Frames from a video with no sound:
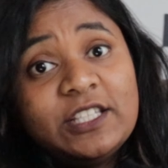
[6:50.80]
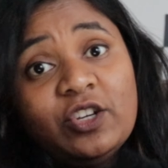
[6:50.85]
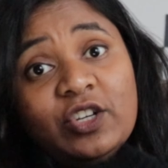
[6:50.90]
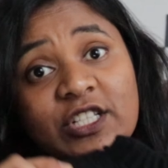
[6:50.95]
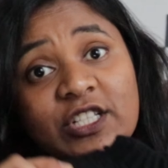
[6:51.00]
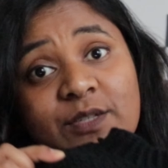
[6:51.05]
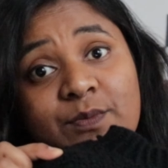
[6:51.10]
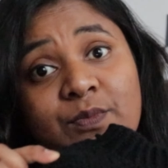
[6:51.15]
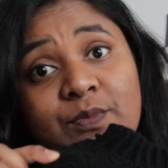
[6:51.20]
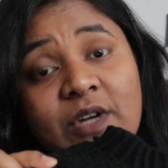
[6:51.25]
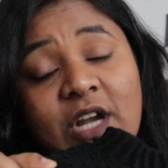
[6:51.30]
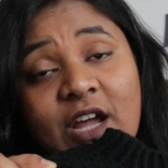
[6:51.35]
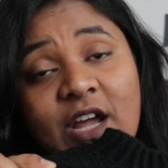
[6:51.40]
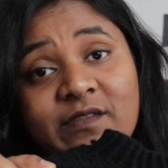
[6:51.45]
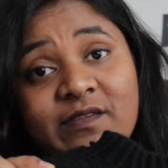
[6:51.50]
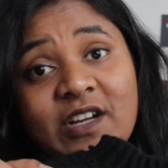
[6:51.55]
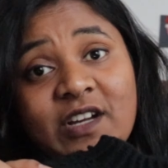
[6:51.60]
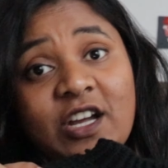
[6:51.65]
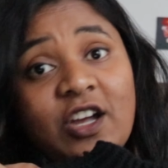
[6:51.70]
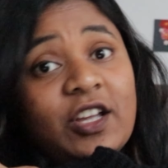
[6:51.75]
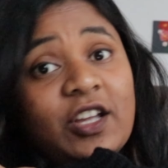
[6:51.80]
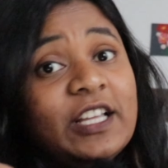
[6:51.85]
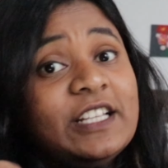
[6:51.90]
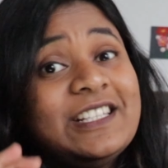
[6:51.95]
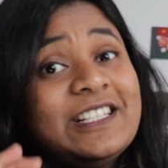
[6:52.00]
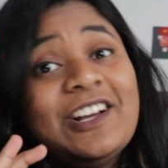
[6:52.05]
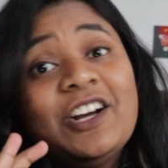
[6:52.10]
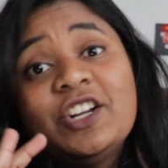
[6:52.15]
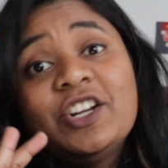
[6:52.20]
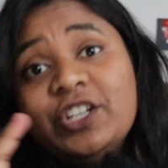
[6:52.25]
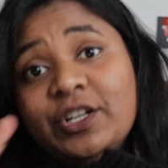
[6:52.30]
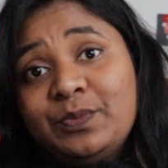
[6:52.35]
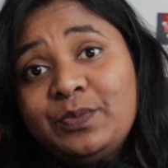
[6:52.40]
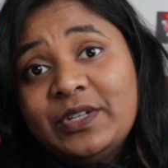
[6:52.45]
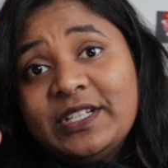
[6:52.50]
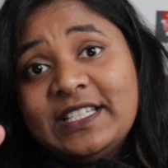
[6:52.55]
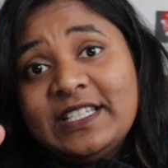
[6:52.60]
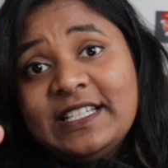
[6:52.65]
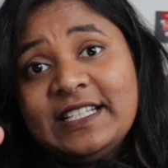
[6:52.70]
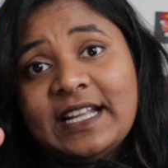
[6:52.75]
so it's Brava. It's
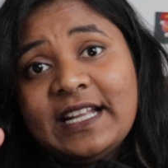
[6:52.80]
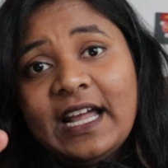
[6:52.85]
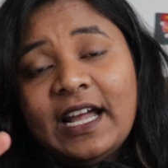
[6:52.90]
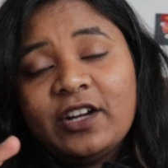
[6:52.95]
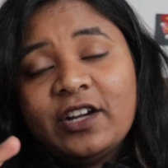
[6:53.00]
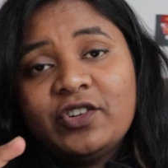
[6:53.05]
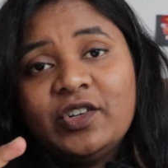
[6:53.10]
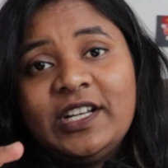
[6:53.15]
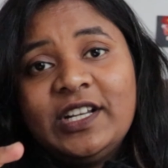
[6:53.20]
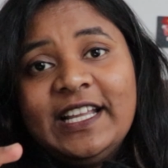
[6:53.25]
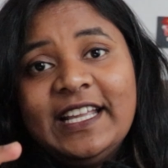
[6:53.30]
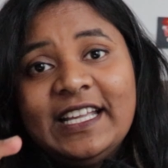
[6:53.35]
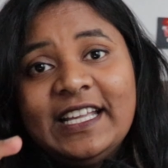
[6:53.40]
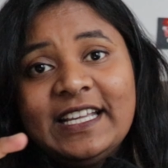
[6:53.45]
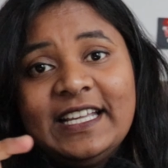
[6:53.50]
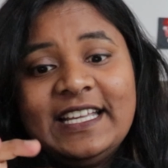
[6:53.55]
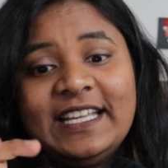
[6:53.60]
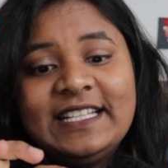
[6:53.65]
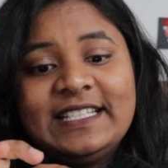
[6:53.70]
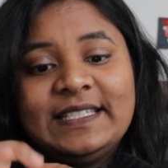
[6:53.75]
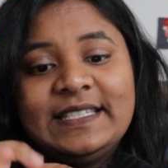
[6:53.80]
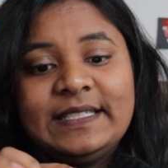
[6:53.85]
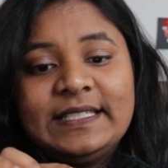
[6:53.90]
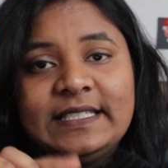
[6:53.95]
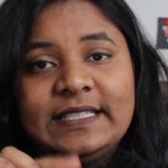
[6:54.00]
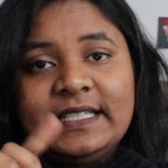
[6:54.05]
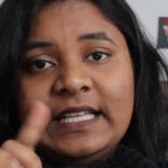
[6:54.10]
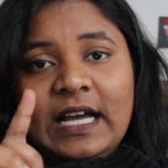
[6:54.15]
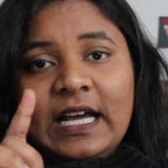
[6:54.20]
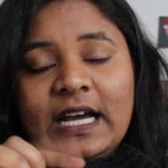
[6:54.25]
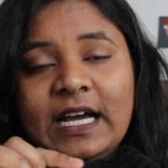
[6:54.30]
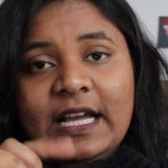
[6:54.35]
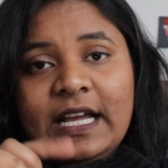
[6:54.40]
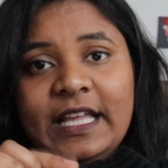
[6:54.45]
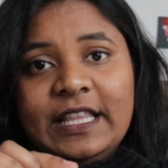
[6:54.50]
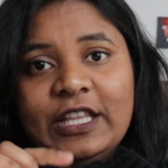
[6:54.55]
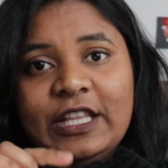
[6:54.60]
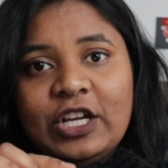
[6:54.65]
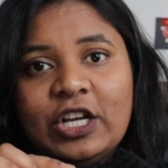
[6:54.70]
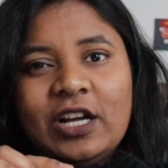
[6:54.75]
100% acrylic. It's
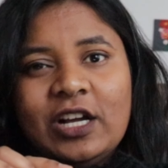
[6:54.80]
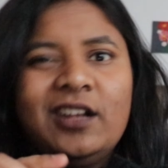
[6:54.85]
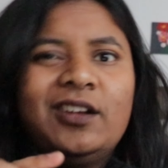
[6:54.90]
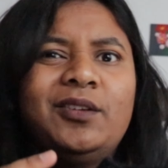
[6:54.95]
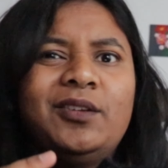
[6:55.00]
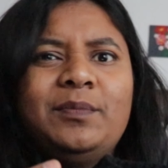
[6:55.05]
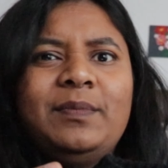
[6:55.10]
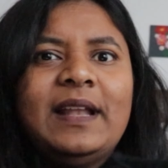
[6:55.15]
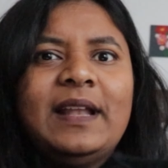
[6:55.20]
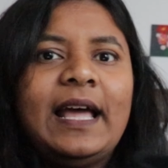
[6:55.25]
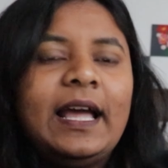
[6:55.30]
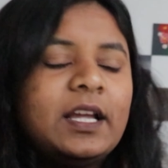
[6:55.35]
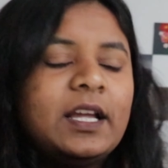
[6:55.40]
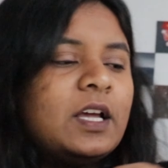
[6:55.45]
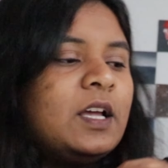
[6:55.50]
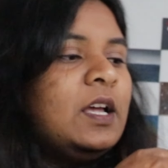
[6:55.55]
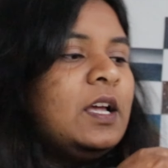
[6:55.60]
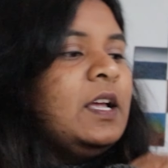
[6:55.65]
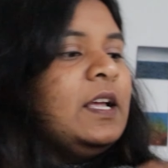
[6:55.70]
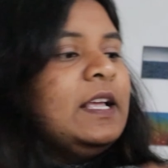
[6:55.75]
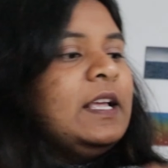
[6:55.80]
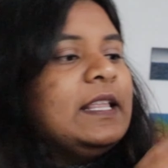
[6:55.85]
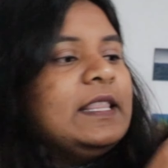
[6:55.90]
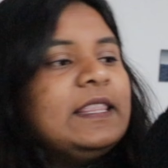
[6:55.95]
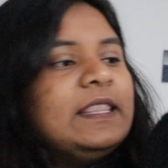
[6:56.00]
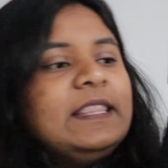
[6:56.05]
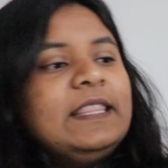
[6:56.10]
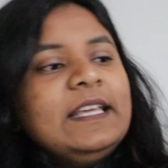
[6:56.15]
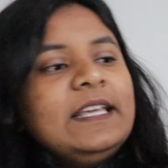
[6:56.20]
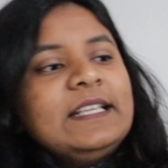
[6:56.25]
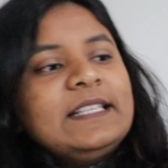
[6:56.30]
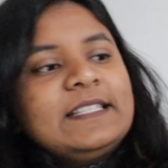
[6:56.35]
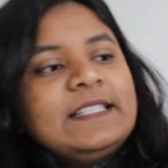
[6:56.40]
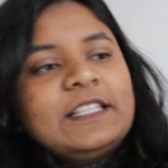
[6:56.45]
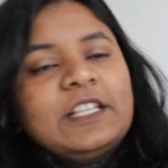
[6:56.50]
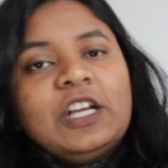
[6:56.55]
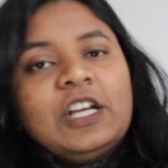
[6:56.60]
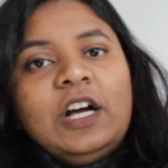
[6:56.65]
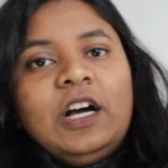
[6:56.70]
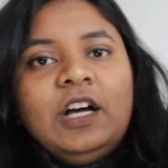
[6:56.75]
in the color black.
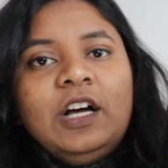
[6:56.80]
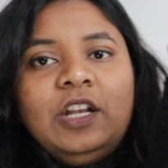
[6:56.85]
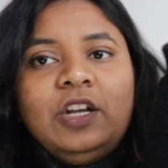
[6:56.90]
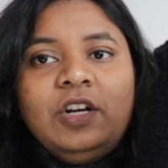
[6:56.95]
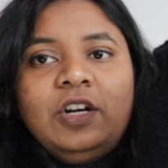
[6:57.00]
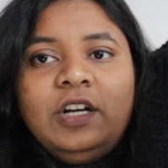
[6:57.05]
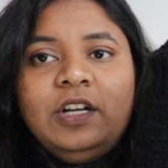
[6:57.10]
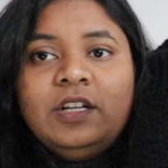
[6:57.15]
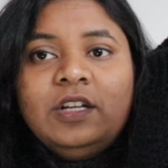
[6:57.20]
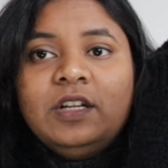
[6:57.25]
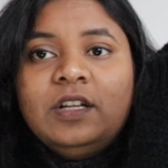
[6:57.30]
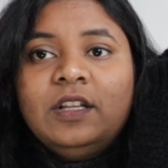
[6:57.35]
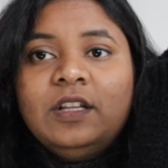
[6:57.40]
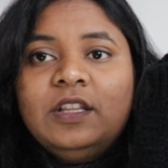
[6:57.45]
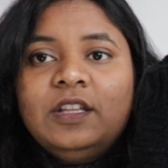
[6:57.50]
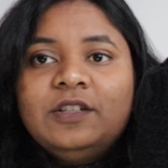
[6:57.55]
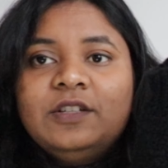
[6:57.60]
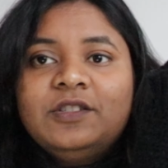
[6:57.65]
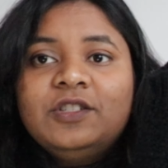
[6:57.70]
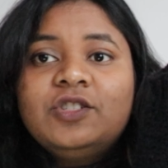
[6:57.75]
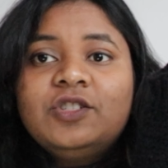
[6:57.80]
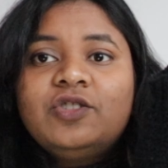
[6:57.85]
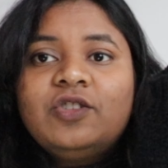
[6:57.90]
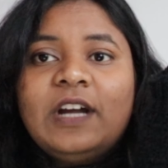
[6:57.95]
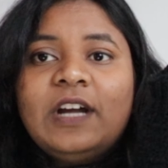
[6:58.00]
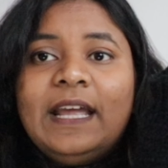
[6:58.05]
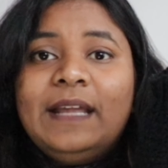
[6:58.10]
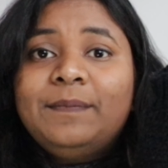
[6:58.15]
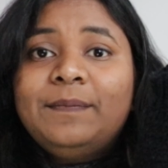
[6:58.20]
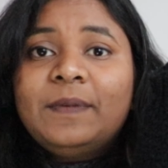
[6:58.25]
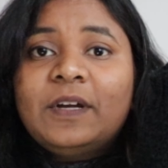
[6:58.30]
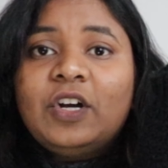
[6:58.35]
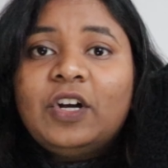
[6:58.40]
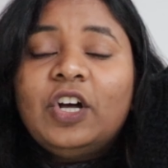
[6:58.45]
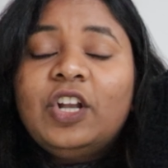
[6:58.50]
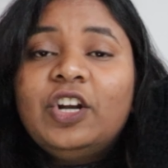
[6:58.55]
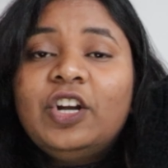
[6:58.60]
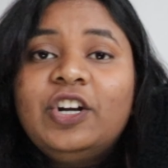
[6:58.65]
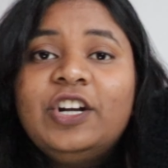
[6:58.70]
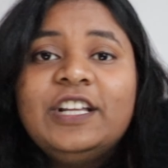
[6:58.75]
This color, the stripe
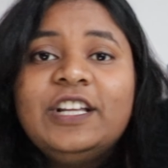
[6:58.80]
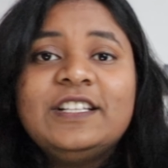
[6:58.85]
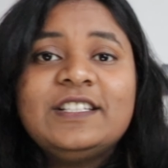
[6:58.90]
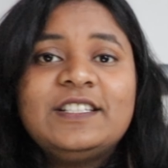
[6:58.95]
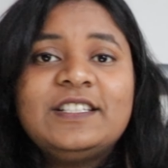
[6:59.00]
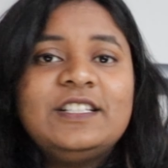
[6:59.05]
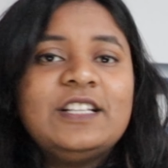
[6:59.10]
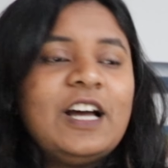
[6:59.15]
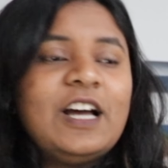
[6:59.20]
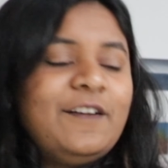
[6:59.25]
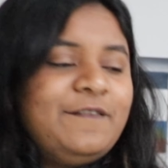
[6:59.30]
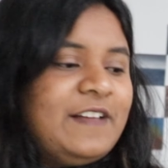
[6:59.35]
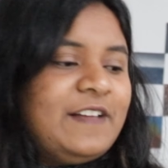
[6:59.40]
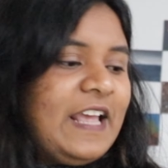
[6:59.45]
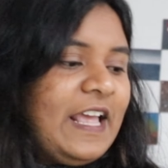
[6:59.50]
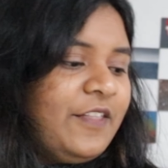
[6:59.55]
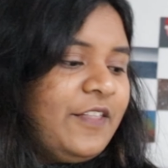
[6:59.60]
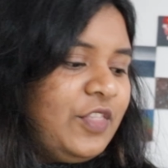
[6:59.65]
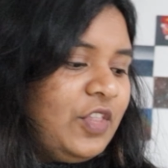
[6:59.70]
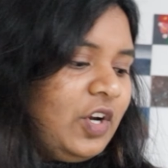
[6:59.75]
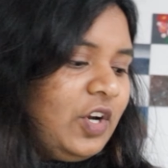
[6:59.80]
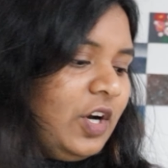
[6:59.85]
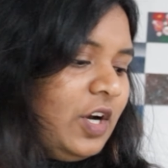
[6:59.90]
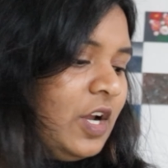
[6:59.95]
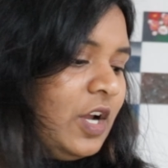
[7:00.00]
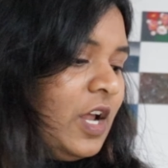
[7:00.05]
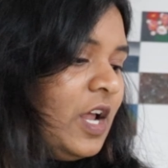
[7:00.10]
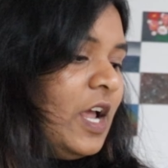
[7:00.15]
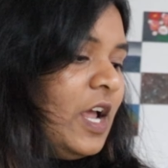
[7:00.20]
color, is Dove Heather.